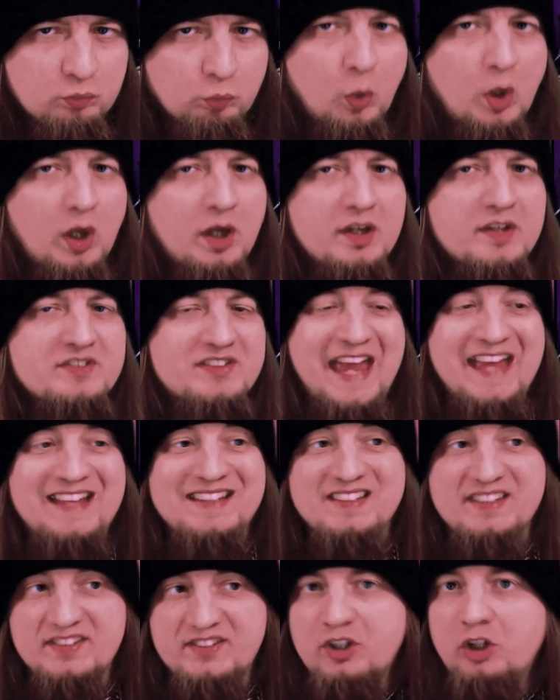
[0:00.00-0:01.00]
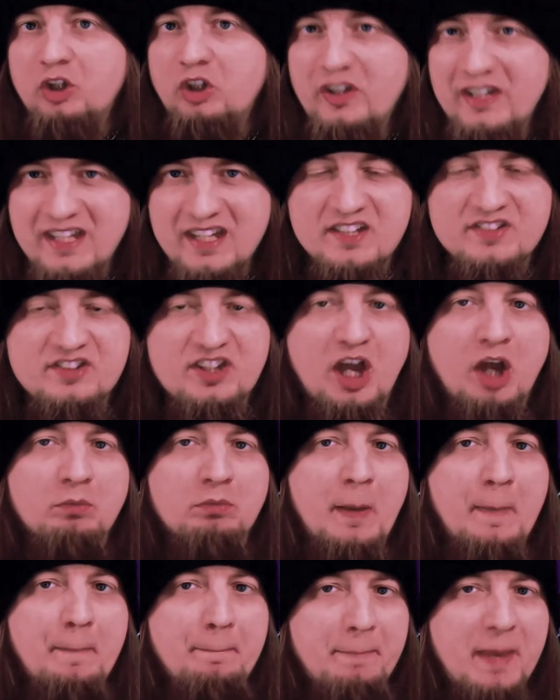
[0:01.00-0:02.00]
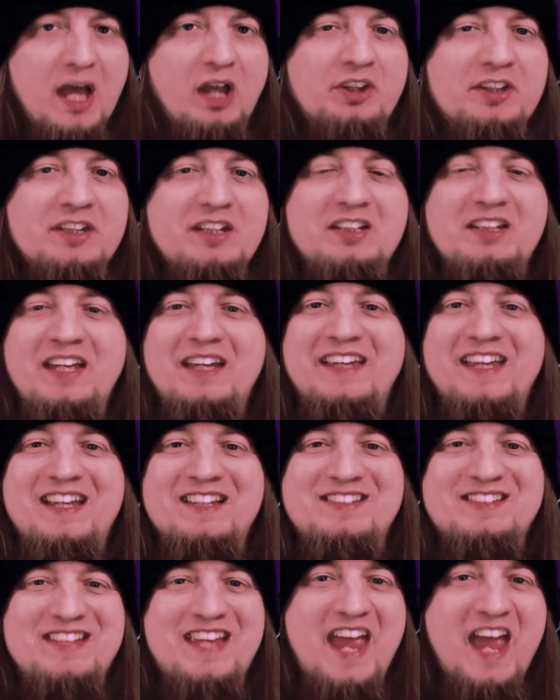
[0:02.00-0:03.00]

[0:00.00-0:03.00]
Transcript: was and still is a rebellion against